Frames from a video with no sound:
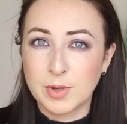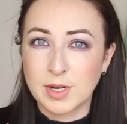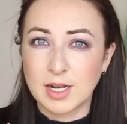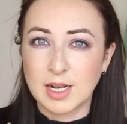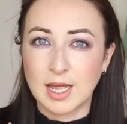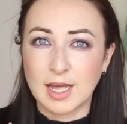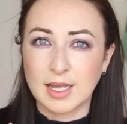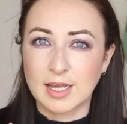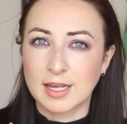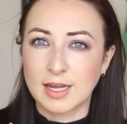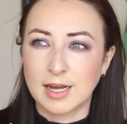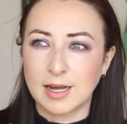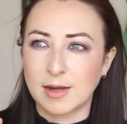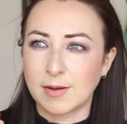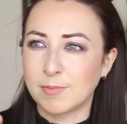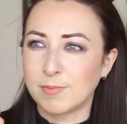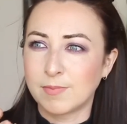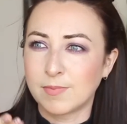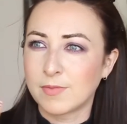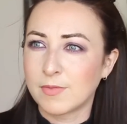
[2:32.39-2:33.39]
been like,
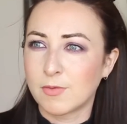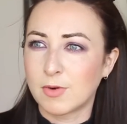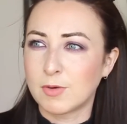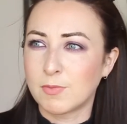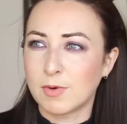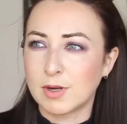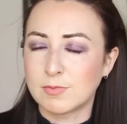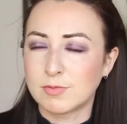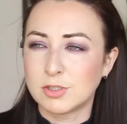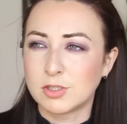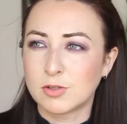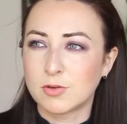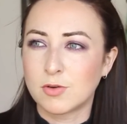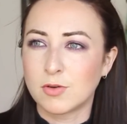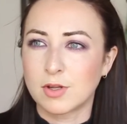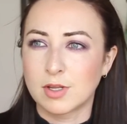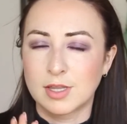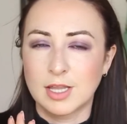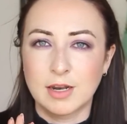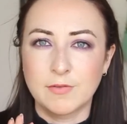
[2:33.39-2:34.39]
um, what, what would you
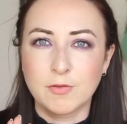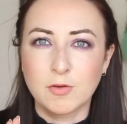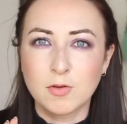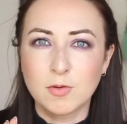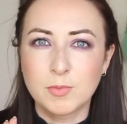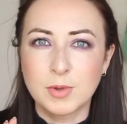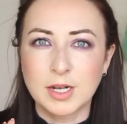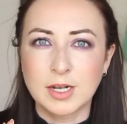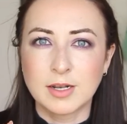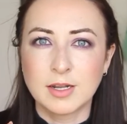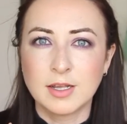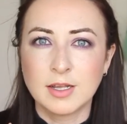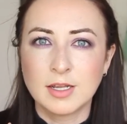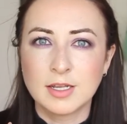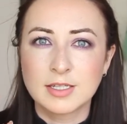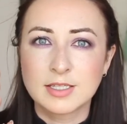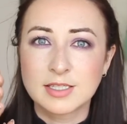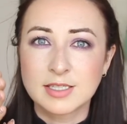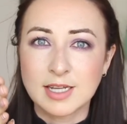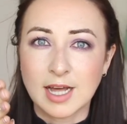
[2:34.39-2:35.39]
call it, that have all been
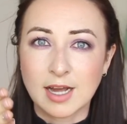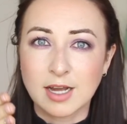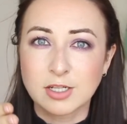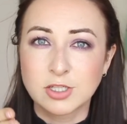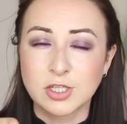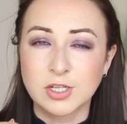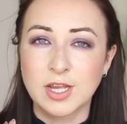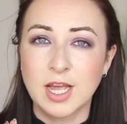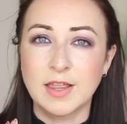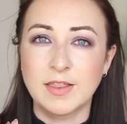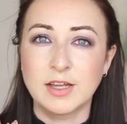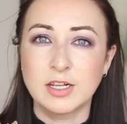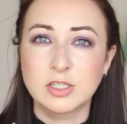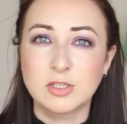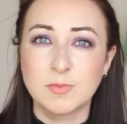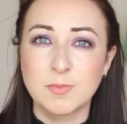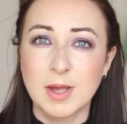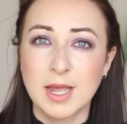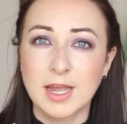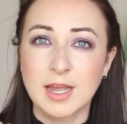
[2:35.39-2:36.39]
stuck together
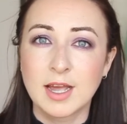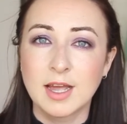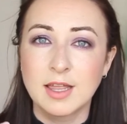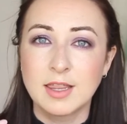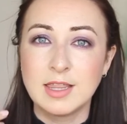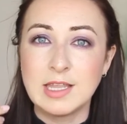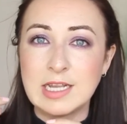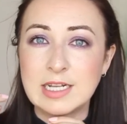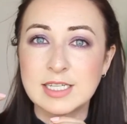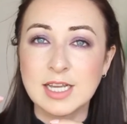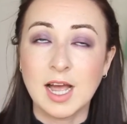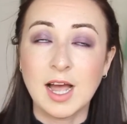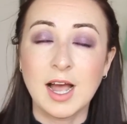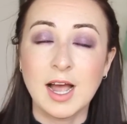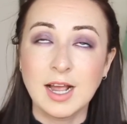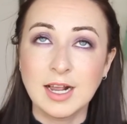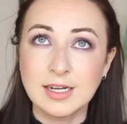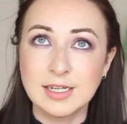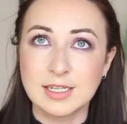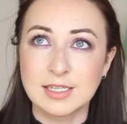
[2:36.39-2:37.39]
to make the
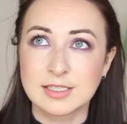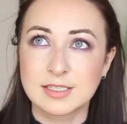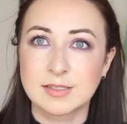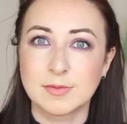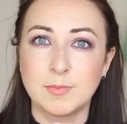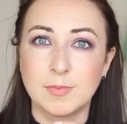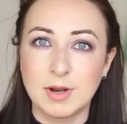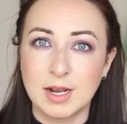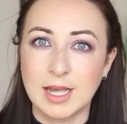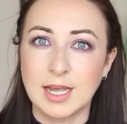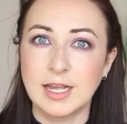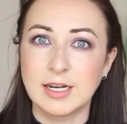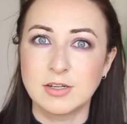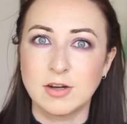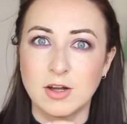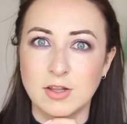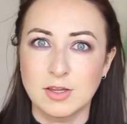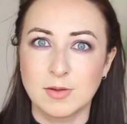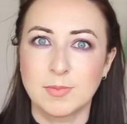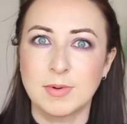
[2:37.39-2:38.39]
tiniest blade
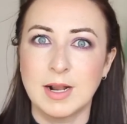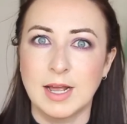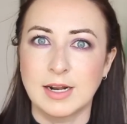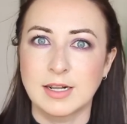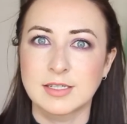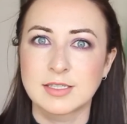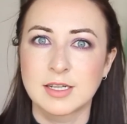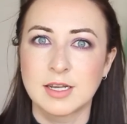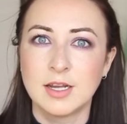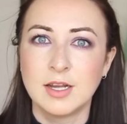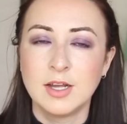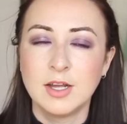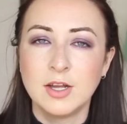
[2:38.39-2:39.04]
on the planet.